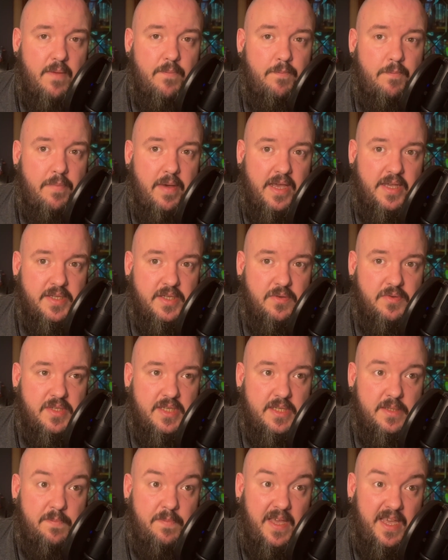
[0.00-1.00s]
Bezos
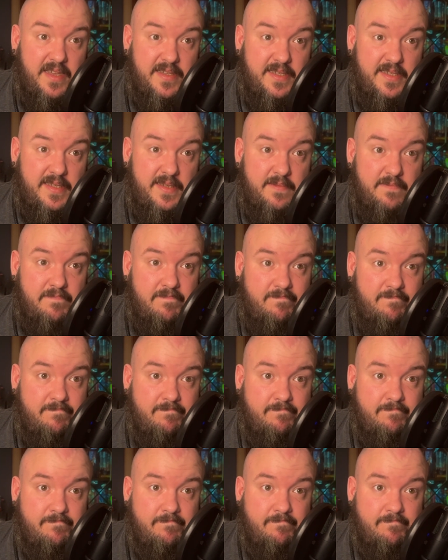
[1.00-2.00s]
is pissed.
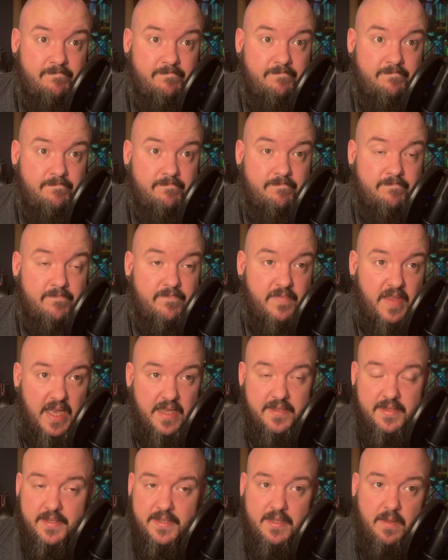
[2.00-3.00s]

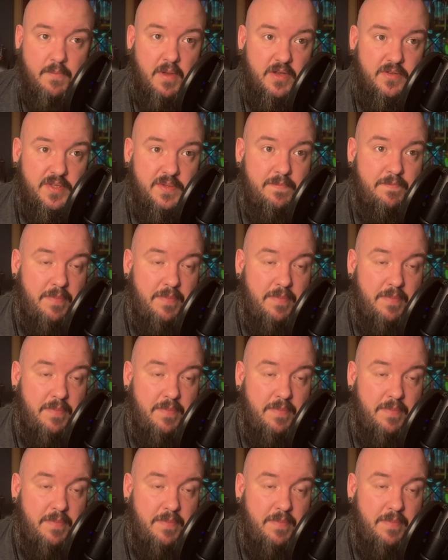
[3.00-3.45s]
That's the most